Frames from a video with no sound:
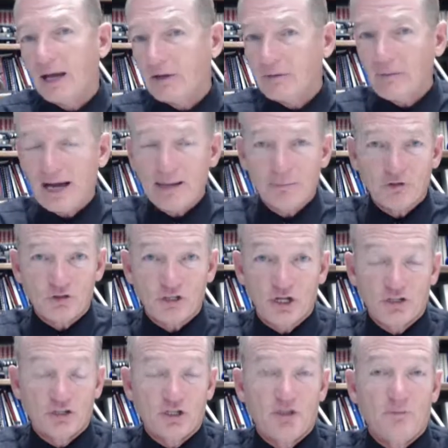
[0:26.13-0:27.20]
and the Bible
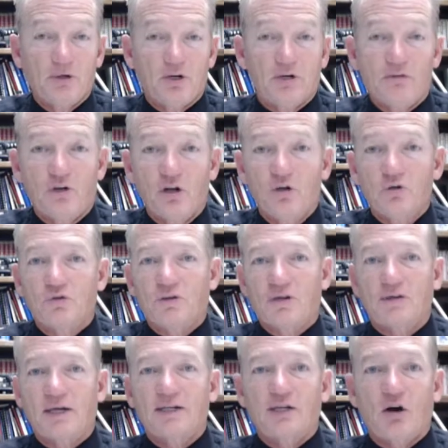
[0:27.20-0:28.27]
says in the book of Luke
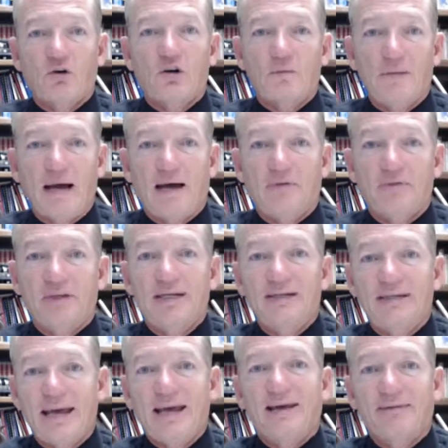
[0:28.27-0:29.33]
that they talk about the
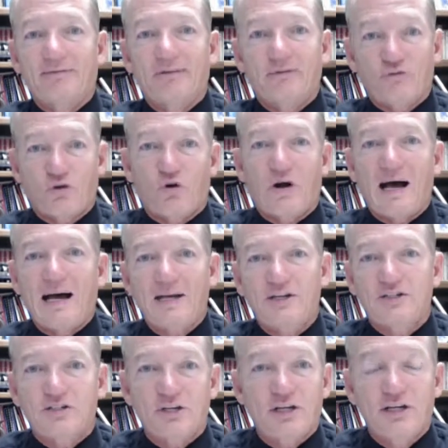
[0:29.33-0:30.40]
death of
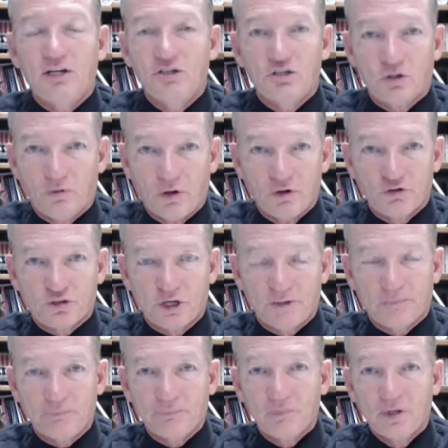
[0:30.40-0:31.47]
Christ in
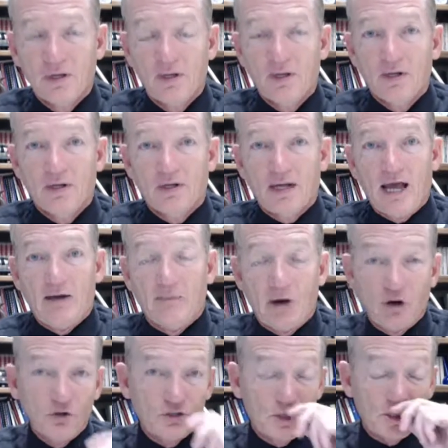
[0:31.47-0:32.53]
Jerusalem. Now,
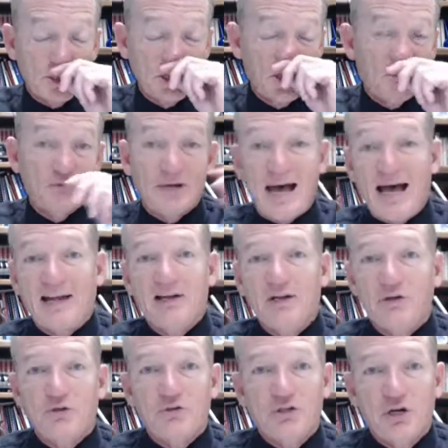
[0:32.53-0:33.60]
Moses lived
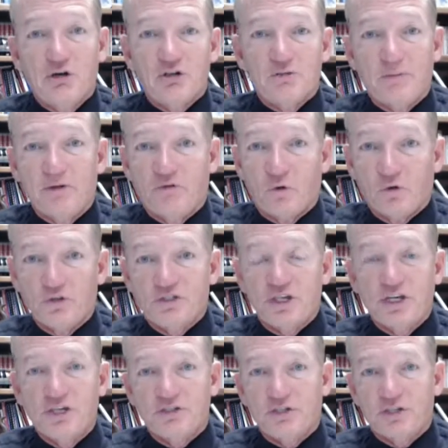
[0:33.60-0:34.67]
900 years before
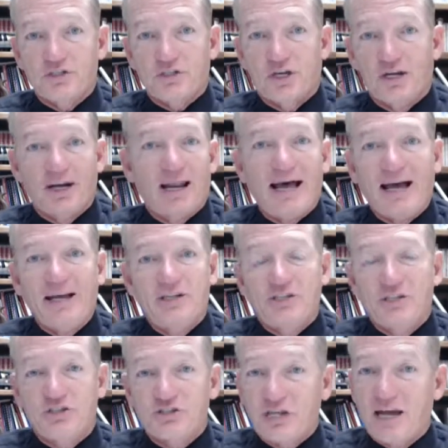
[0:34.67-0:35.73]
Jesus and
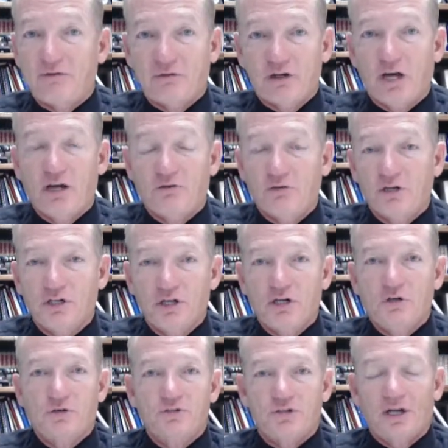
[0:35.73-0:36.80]
Elijah 700
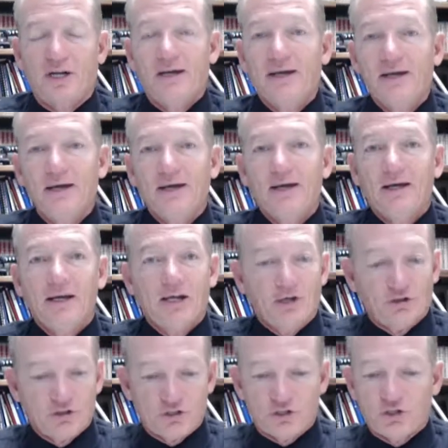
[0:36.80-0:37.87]
years. And
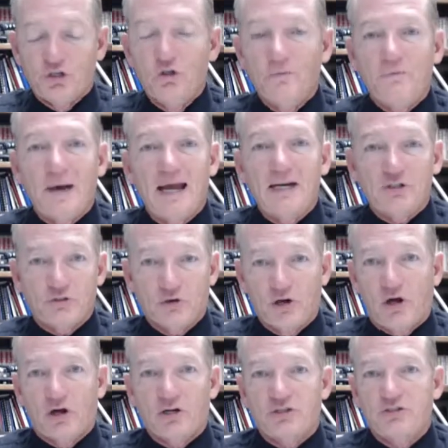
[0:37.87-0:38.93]
here's two
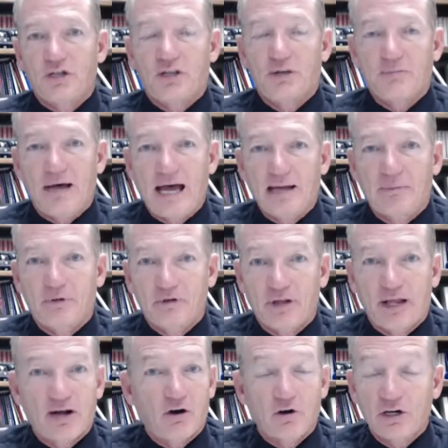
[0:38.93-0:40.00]
patriarchs in the Bible
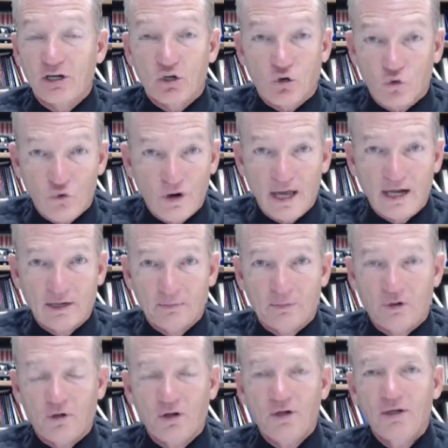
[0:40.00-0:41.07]
that are
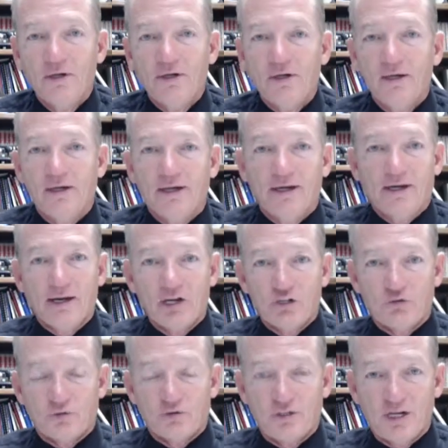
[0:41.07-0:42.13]
incredible in
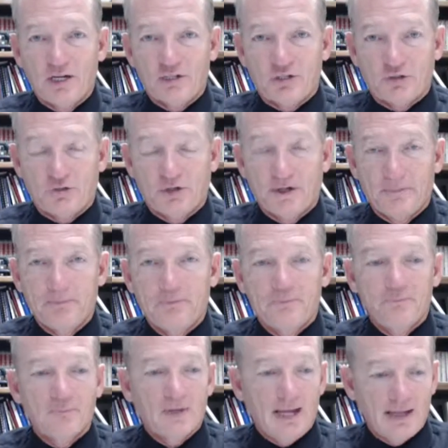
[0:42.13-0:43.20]
Israel's history.
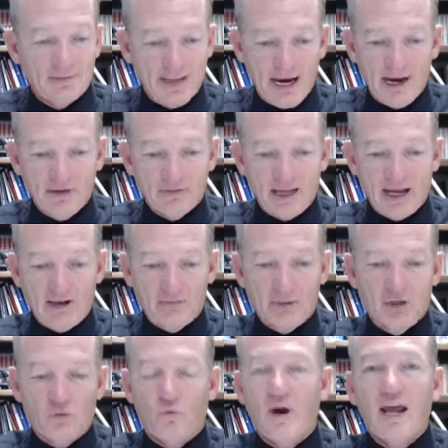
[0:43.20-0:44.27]
And there they have
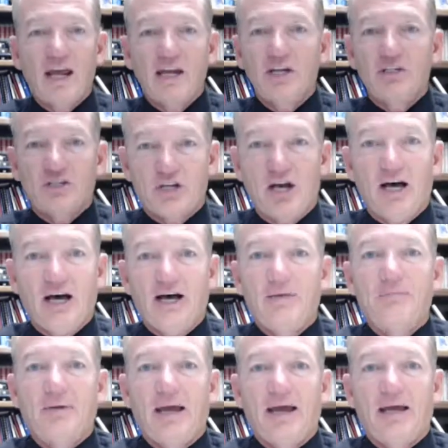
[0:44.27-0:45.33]
been raised
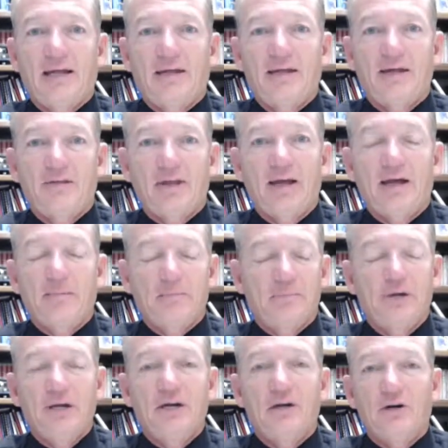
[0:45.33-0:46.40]
up and they
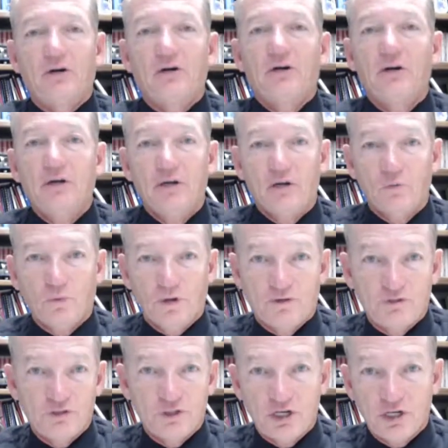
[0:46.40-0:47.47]
appear
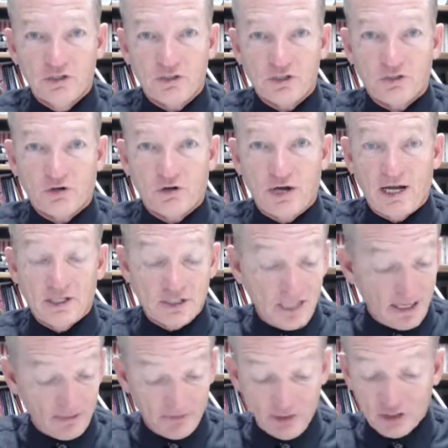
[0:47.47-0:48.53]
with Jesus Christ.
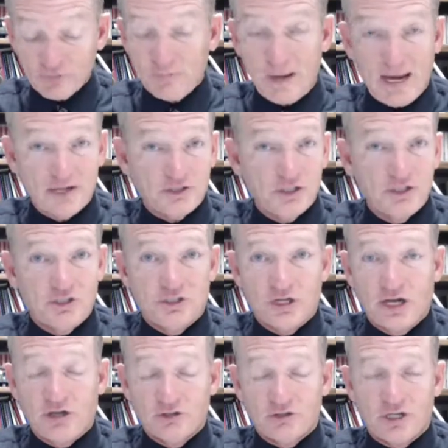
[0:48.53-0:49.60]
Now, this passage
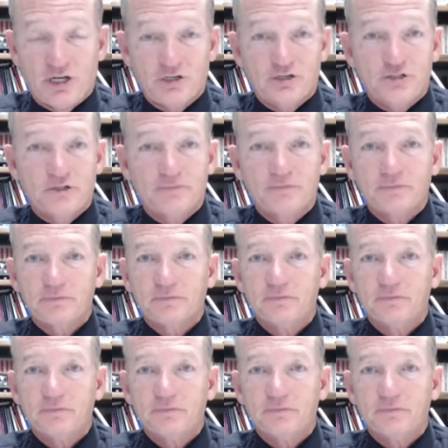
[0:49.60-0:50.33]
tells us